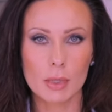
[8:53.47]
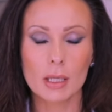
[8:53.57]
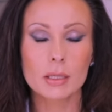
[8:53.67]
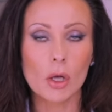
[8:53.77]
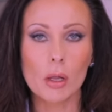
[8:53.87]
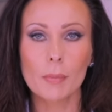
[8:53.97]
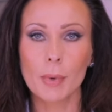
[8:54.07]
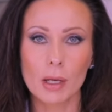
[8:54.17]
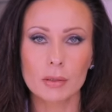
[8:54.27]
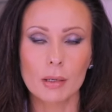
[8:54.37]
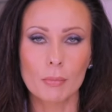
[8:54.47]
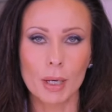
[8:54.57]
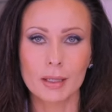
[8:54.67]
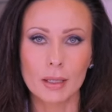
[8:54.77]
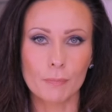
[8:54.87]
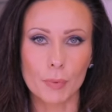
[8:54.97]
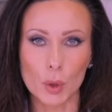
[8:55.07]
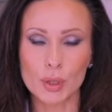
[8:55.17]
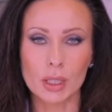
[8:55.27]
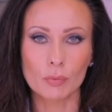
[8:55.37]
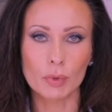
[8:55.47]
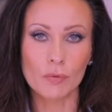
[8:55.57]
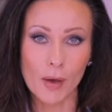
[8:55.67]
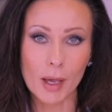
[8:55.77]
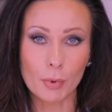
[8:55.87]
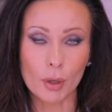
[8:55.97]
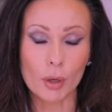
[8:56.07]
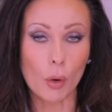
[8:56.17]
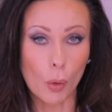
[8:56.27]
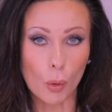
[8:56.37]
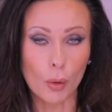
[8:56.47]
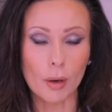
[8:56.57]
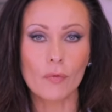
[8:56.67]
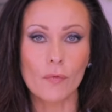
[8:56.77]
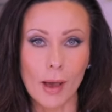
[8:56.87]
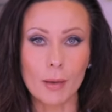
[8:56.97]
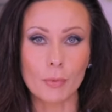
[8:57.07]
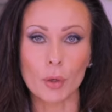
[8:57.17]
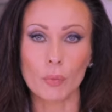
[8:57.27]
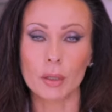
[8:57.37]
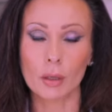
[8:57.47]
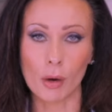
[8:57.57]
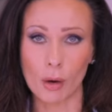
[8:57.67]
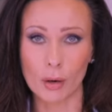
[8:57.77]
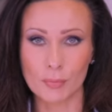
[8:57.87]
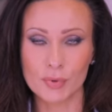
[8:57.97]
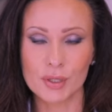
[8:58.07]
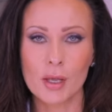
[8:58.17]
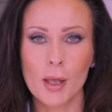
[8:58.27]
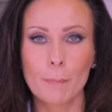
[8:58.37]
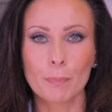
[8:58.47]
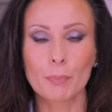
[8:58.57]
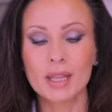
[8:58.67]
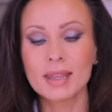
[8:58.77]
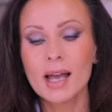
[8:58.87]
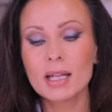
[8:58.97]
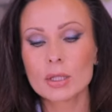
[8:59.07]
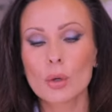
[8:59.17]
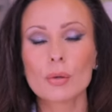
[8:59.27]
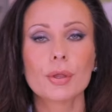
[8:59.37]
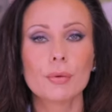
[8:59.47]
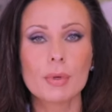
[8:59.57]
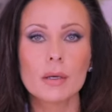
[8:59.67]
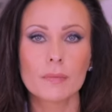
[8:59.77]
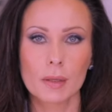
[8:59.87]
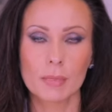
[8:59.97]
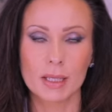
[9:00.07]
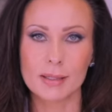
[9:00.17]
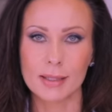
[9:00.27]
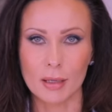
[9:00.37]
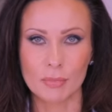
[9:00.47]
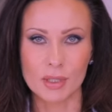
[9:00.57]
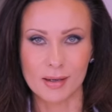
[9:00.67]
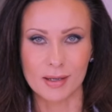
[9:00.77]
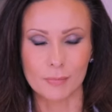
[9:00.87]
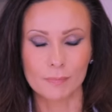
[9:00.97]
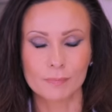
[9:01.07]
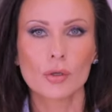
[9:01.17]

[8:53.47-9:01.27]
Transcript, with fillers: It's all about combining protein with fiber or fiber with carbs, but not all 3 of them at the same time.